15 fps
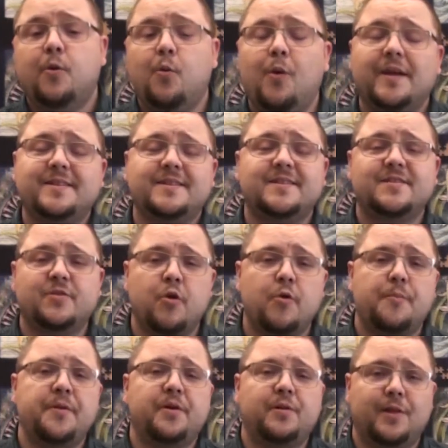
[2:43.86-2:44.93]
What the
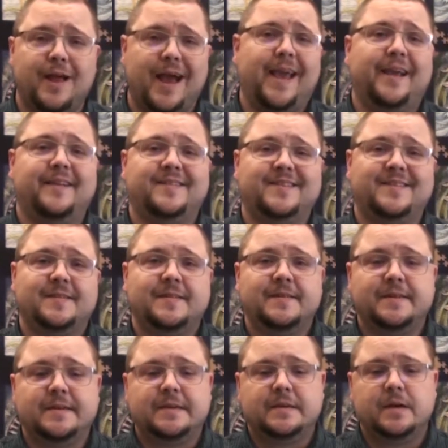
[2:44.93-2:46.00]
Scorpio likes?
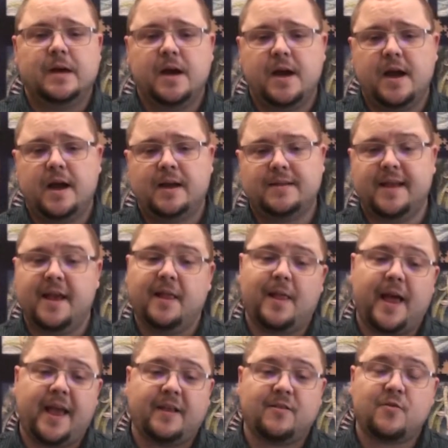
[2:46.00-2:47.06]
Uh, they
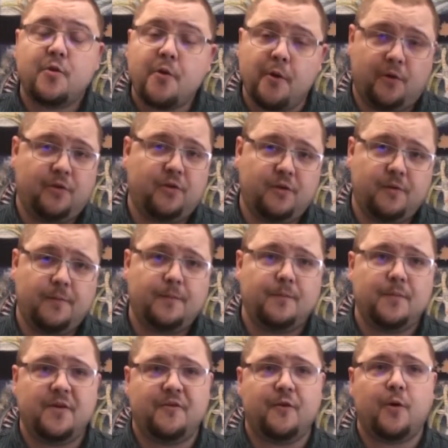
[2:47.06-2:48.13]
like truth
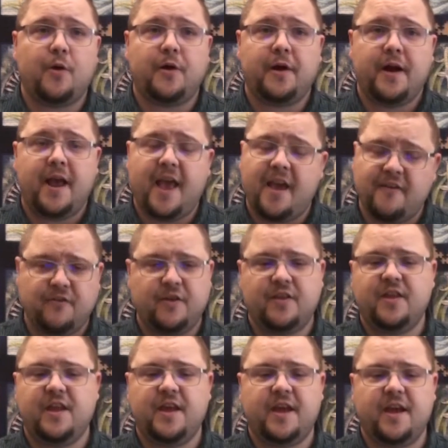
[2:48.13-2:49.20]
before
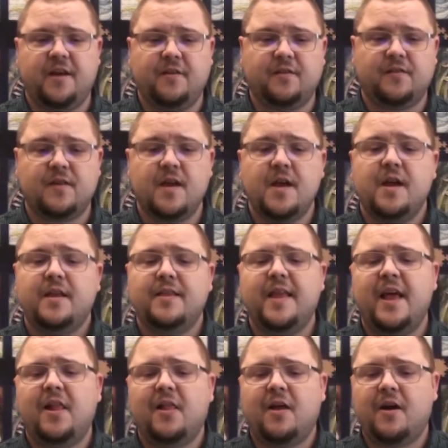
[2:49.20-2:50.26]
everything else.
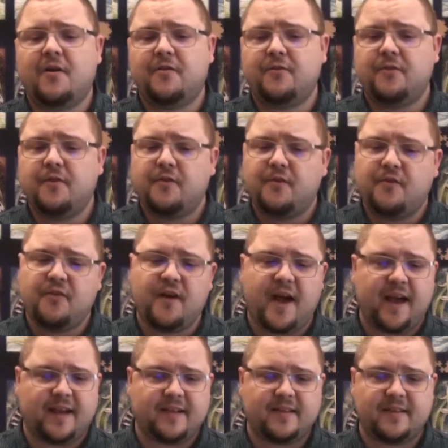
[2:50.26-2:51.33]
They love
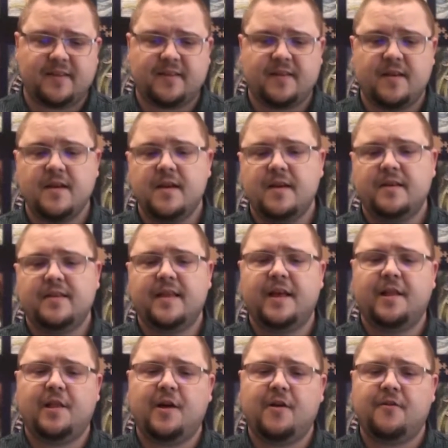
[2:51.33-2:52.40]
facts. They
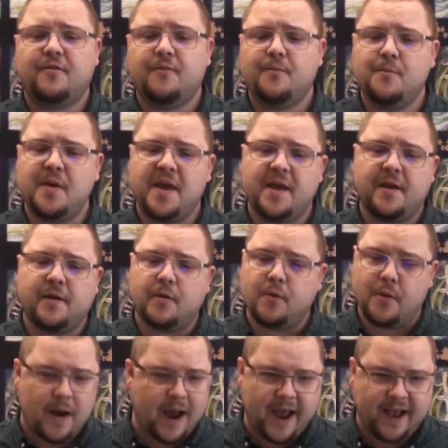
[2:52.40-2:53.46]
love being
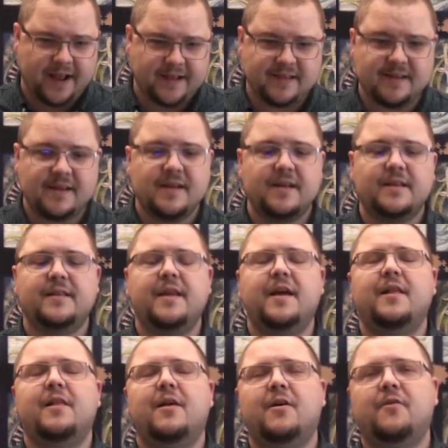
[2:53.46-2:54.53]
right. They
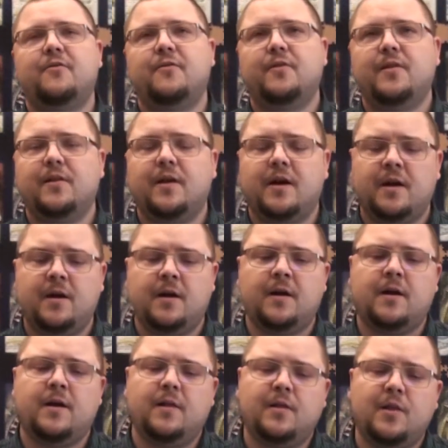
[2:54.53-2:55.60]
love
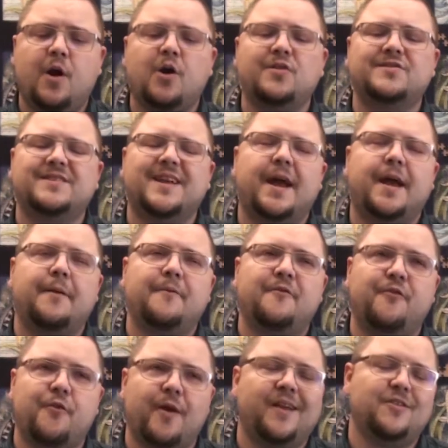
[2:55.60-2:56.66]
uh, long-time
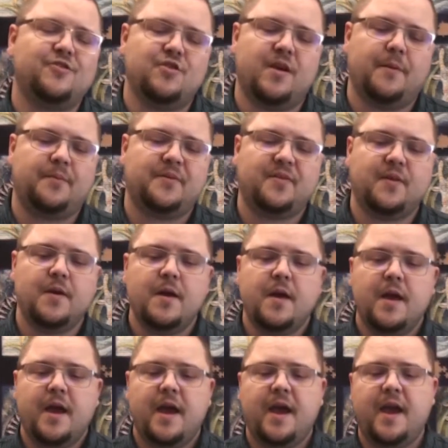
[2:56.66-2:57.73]
friendships,
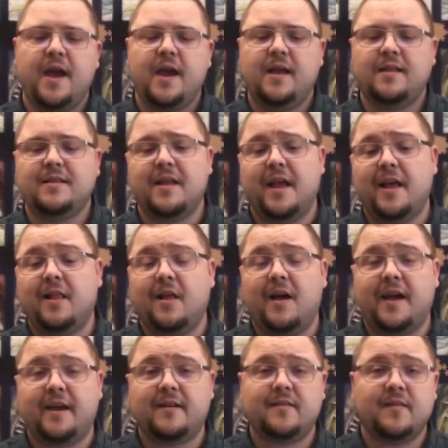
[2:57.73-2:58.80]
and they
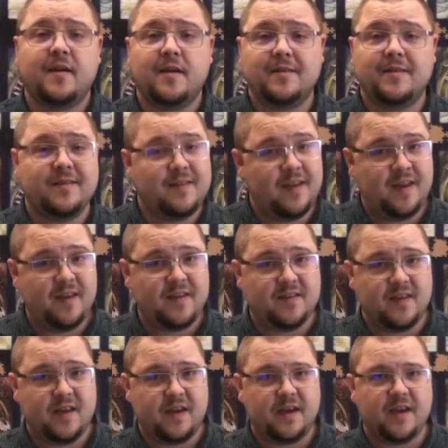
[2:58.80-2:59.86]
like
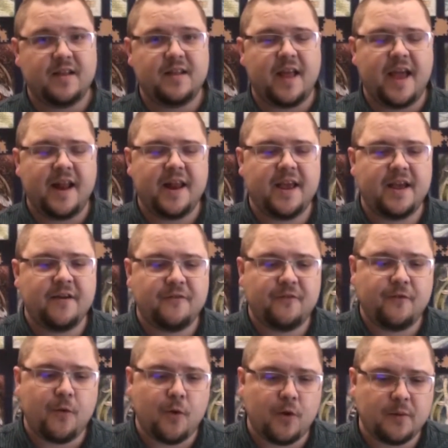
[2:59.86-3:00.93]
teasing in any
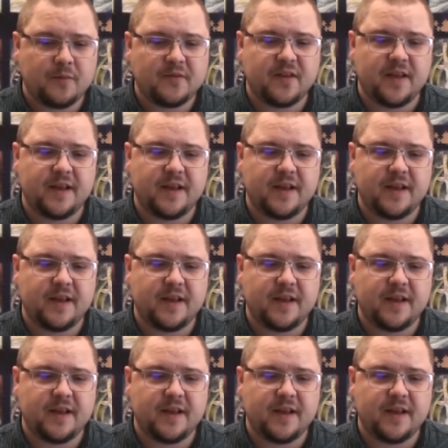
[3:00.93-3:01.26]
forms